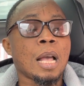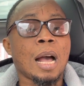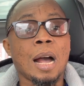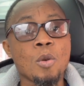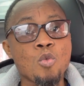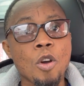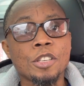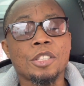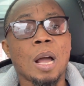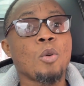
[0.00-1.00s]
I
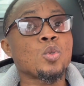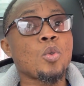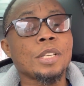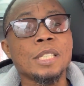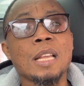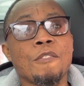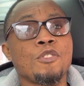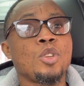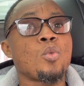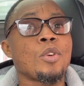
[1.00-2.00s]
was watching that
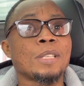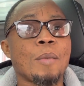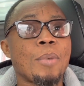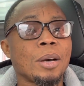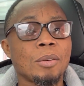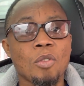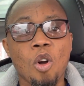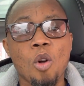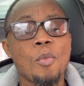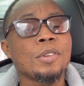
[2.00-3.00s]
video. It was about
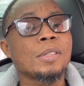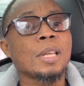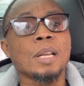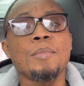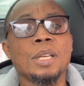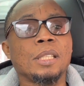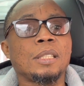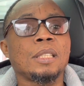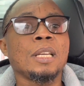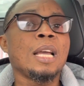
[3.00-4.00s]
almost 3
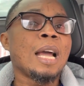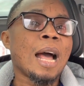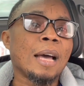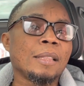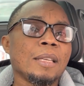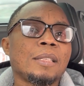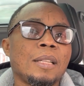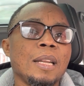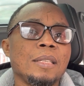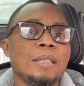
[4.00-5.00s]
minutes, and these
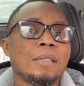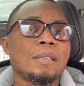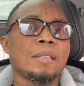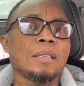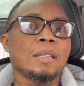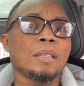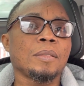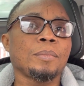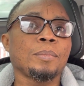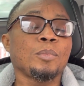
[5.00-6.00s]
ladies
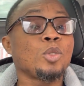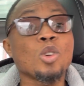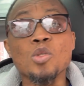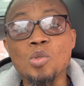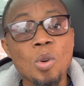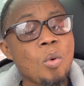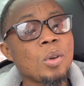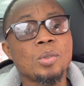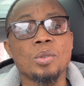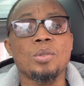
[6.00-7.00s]
doesn't know
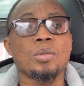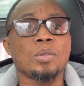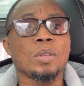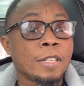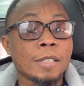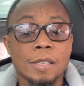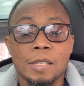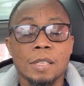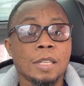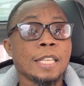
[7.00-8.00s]
what to do.
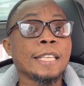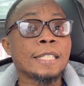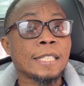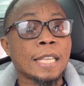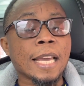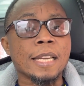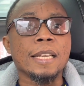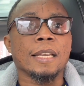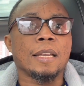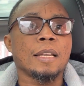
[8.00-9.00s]
This
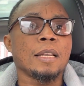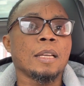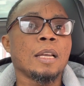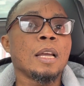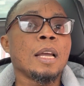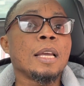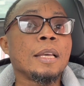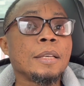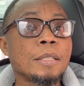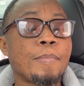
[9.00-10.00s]
technique
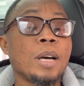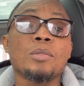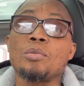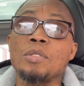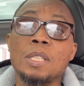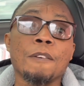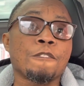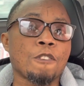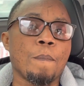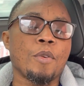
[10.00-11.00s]
is bound to save
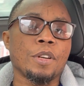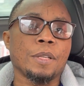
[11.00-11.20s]
somebody.